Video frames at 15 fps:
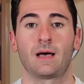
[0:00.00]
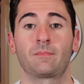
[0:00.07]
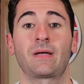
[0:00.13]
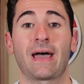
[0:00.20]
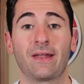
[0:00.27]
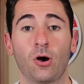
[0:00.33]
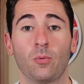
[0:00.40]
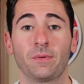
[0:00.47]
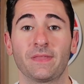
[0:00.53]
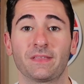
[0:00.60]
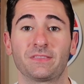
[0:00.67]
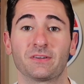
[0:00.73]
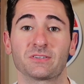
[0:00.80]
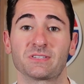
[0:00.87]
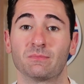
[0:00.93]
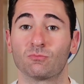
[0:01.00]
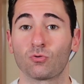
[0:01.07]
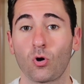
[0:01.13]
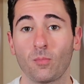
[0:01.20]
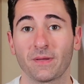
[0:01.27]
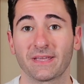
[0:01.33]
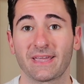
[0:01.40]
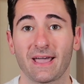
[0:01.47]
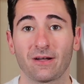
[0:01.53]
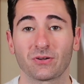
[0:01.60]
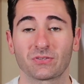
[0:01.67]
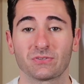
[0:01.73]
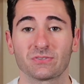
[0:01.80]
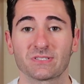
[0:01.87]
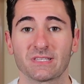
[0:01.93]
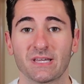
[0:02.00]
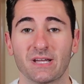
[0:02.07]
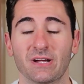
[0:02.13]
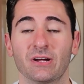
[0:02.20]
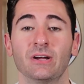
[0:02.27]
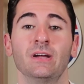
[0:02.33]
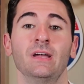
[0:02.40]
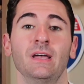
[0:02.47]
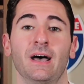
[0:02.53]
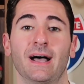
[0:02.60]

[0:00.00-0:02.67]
I'm kind of hoping that there's some roaming characters there.